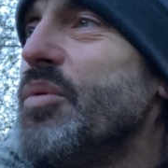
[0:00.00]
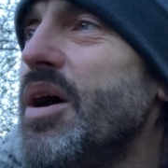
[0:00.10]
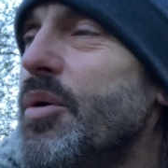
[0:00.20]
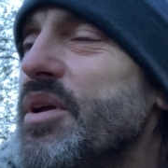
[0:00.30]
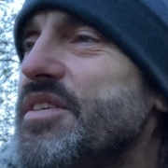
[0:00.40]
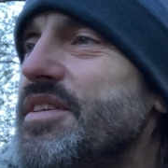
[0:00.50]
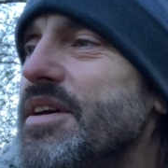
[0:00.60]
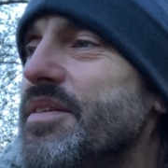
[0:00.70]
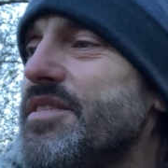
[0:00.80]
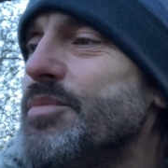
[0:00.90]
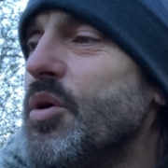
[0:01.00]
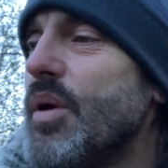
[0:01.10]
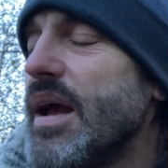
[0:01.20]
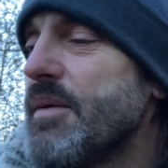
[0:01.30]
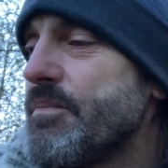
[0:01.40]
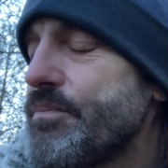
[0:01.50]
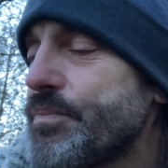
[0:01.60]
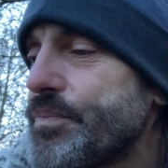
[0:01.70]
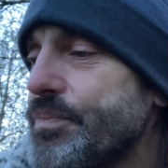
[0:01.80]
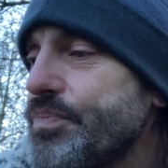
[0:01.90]
What I want to do this morning
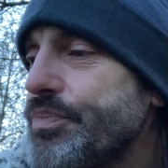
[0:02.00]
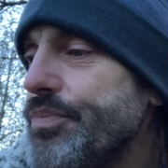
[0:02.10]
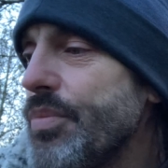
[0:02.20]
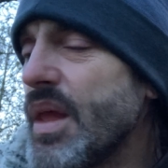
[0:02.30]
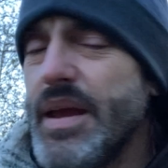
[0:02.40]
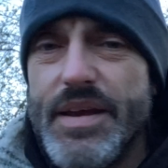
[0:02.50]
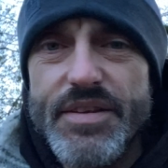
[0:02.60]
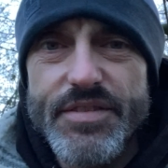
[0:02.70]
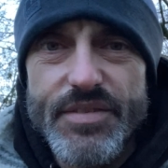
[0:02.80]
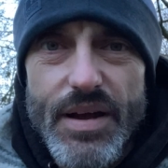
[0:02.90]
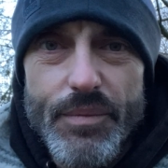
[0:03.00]
is